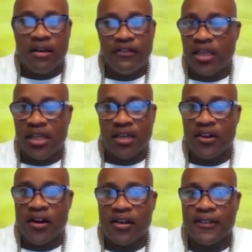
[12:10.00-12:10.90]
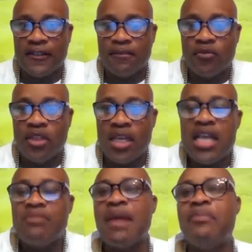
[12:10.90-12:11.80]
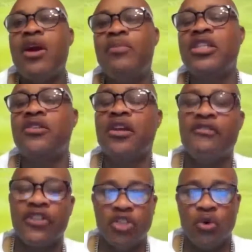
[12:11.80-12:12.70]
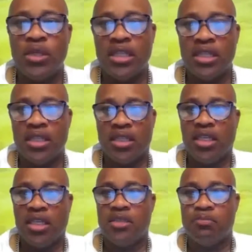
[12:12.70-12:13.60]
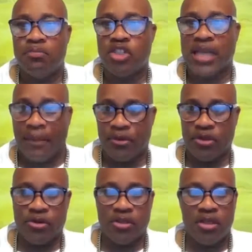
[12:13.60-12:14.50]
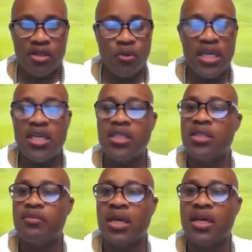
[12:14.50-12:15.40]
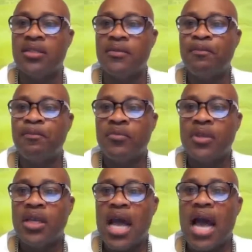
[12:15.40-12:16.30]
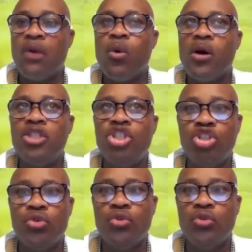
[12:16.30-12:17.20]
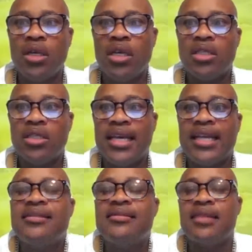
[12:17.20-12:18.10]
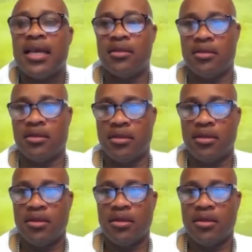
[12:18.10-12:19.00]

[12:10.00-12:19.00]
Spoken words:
of feeling lost. My purpose for doing these chapters these weeks is because I want you to get a sense.